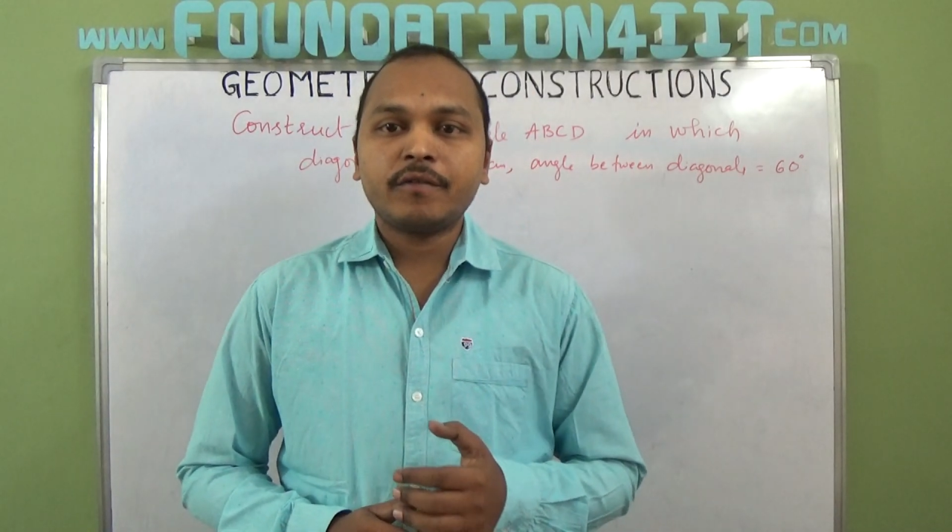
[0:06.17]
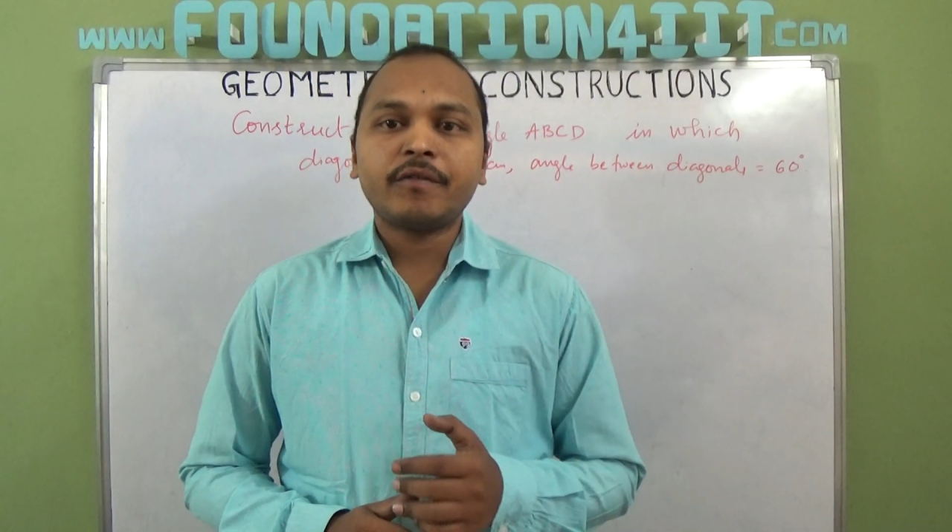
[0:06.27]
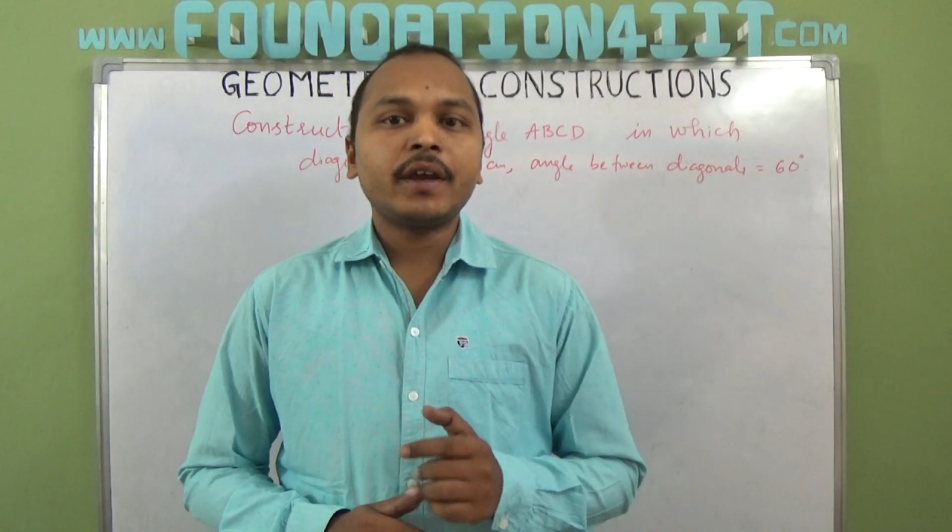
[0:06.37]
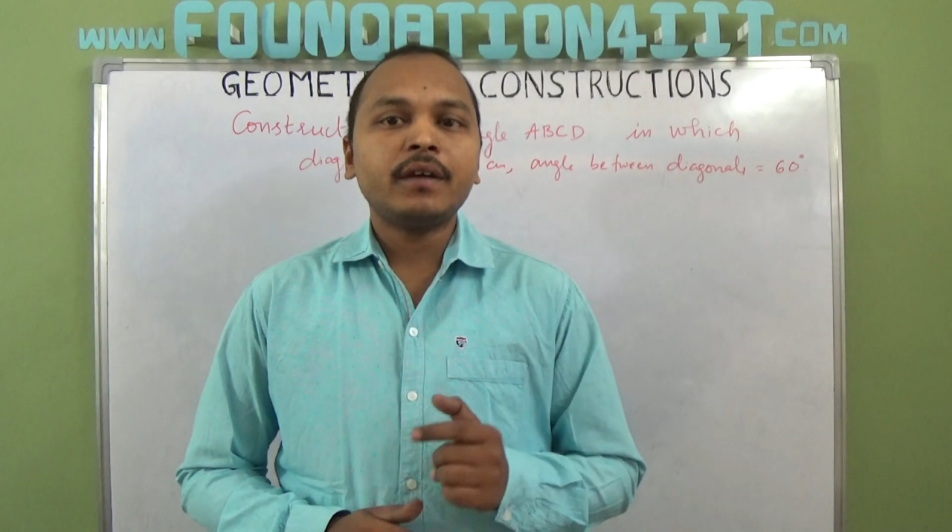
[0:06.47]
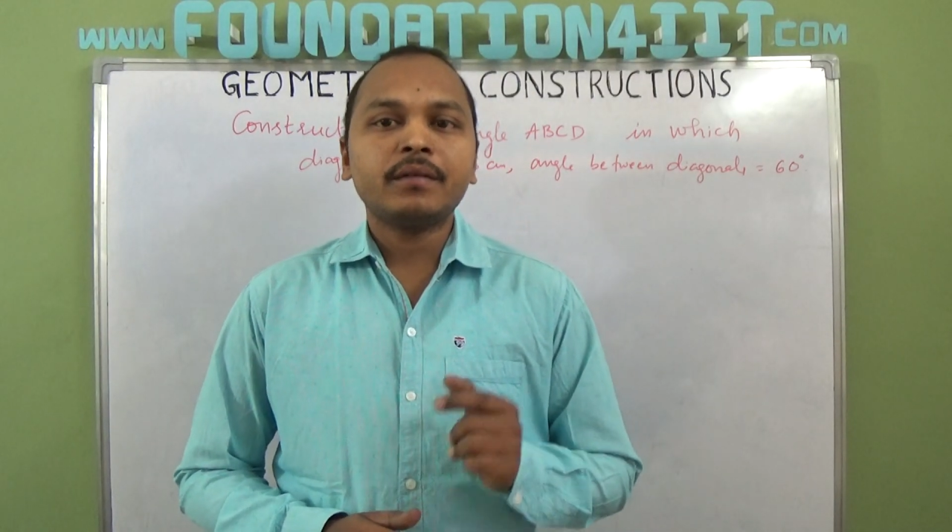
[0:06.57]

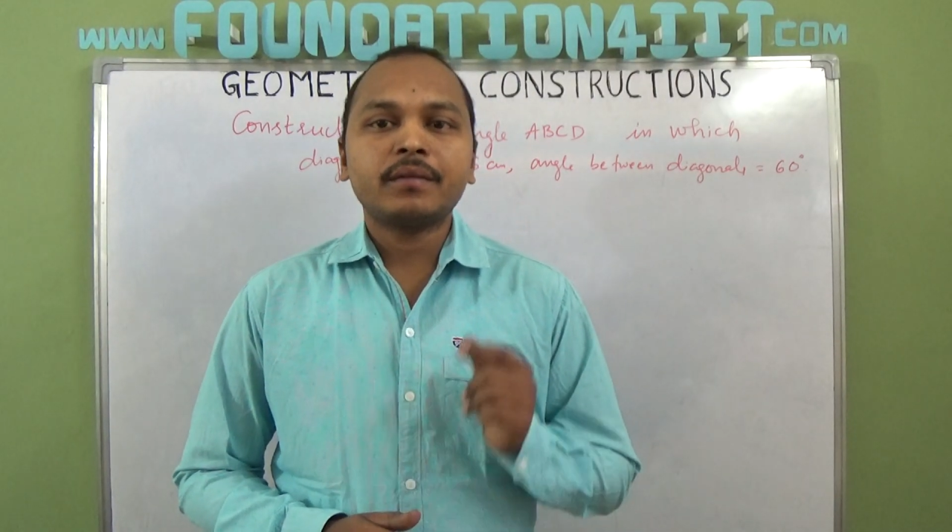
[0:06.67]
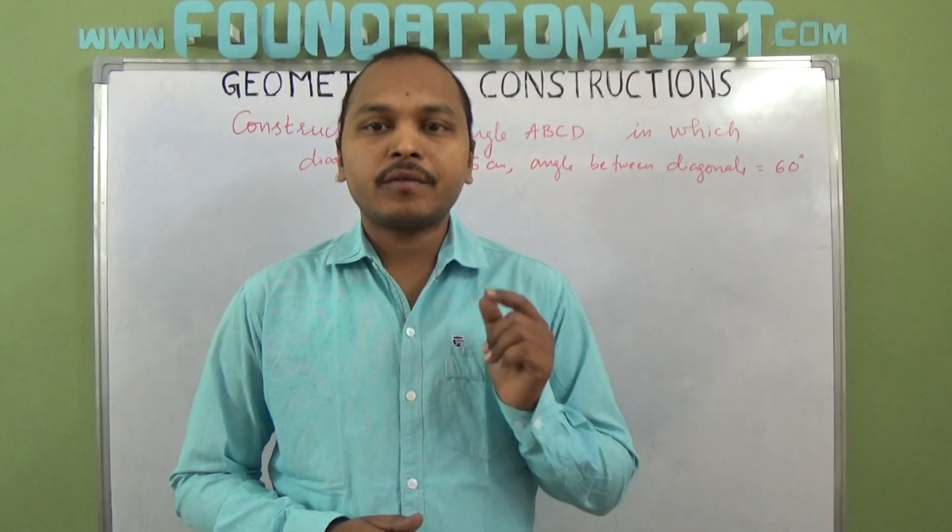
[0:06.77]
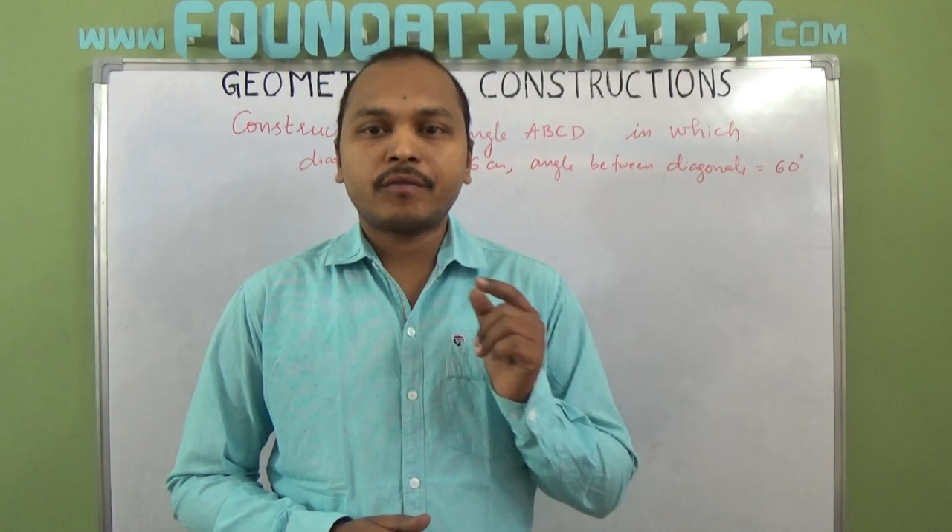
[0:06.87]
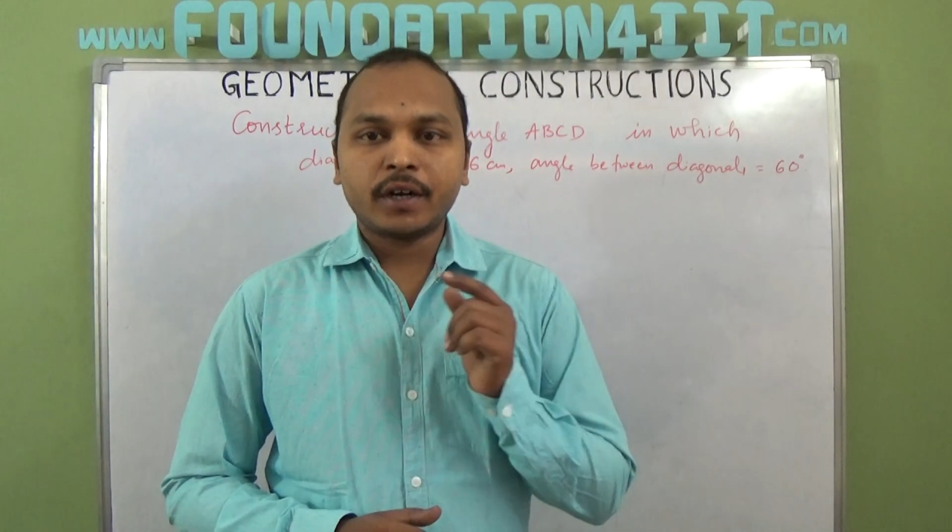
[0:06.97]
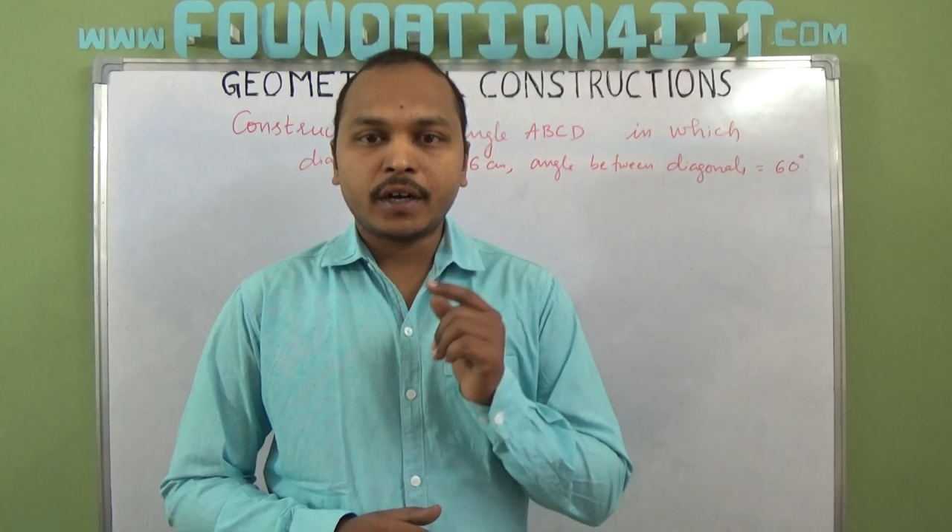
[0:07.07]
when
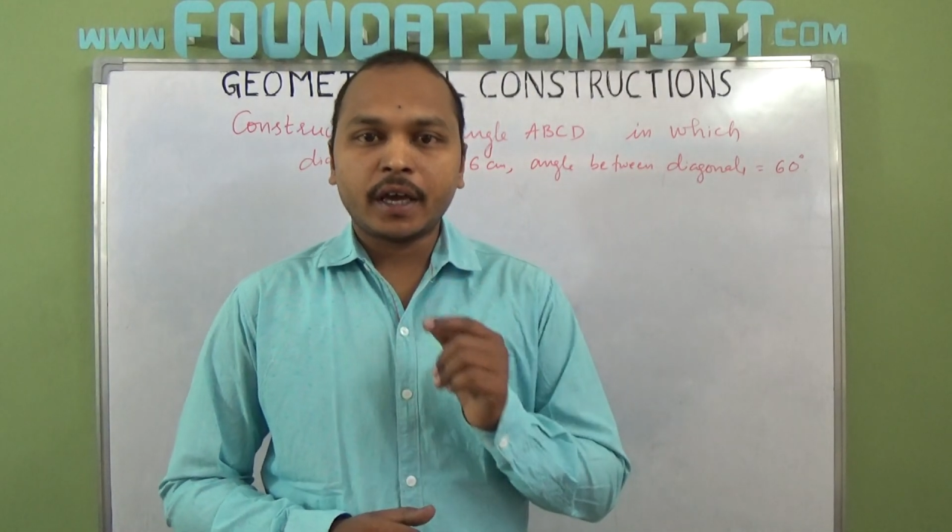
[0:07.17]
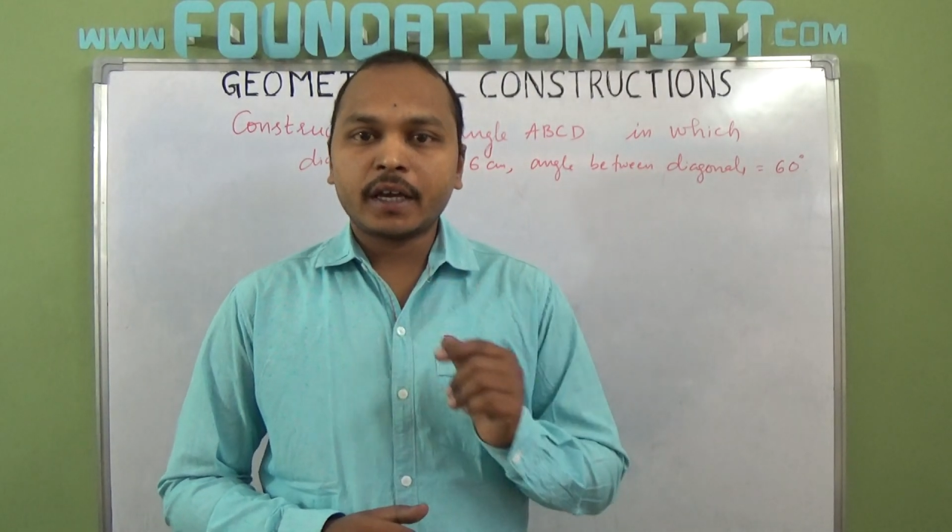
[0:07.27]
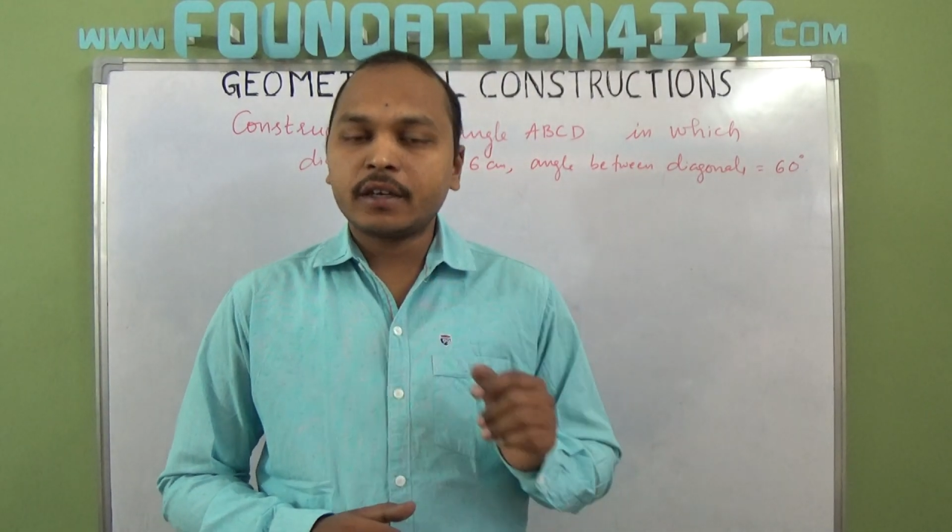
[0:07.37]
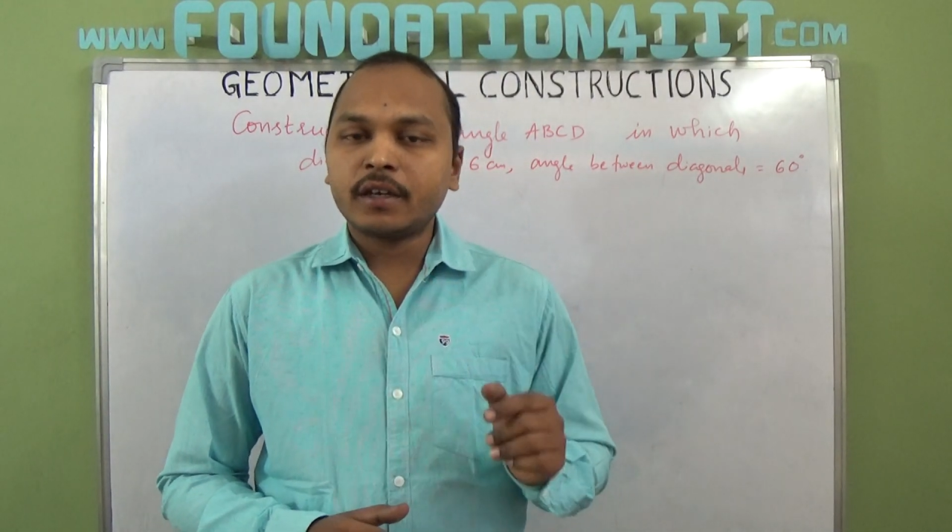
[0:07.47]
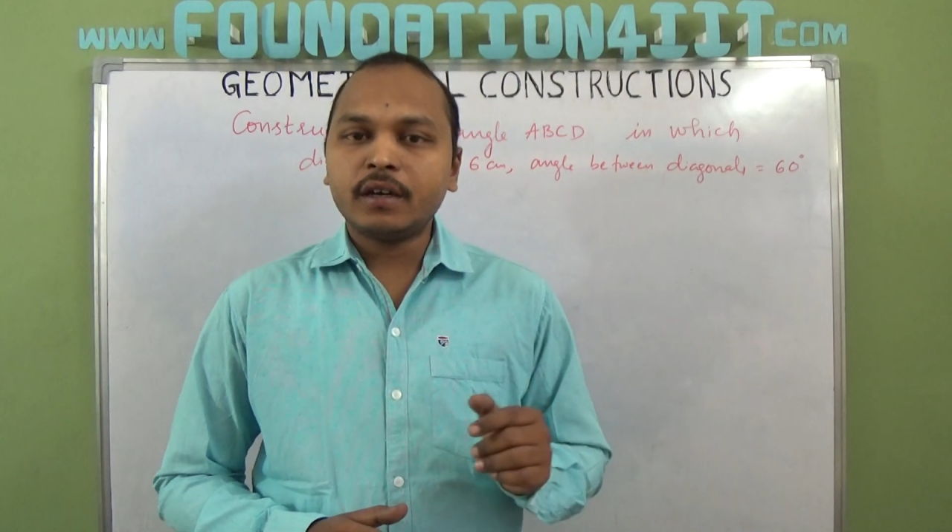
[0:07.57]
one
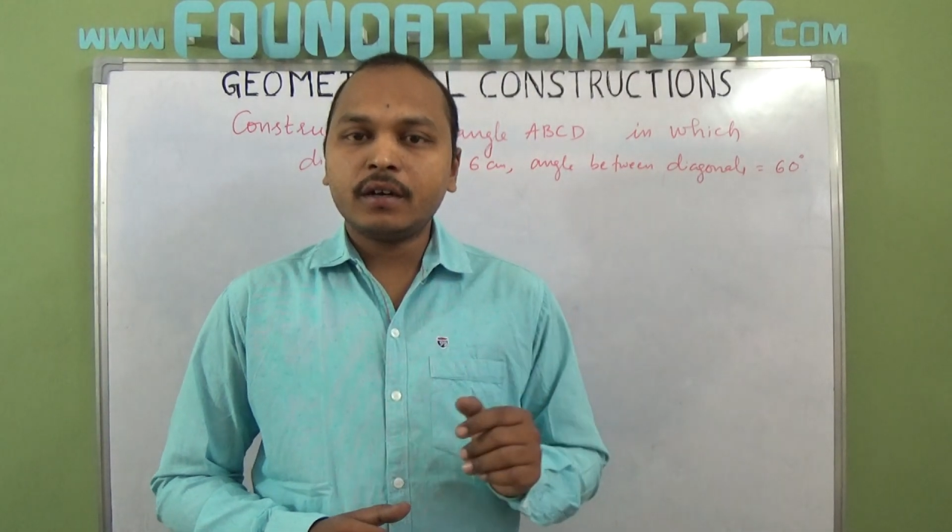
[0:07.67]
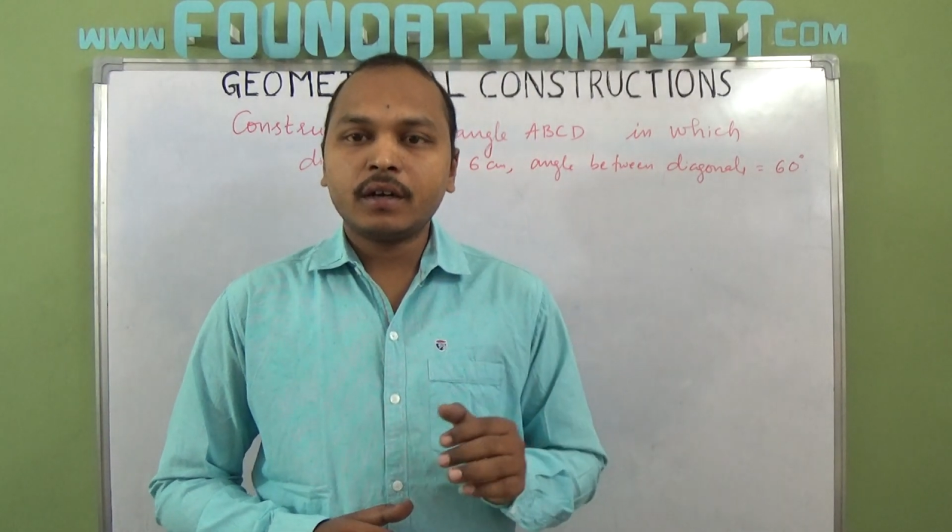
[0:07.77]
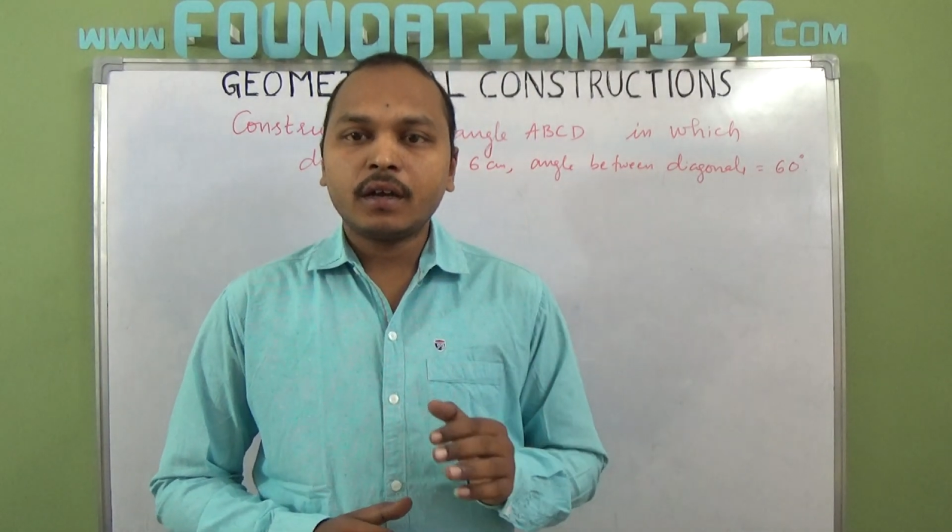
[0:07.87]
diagonal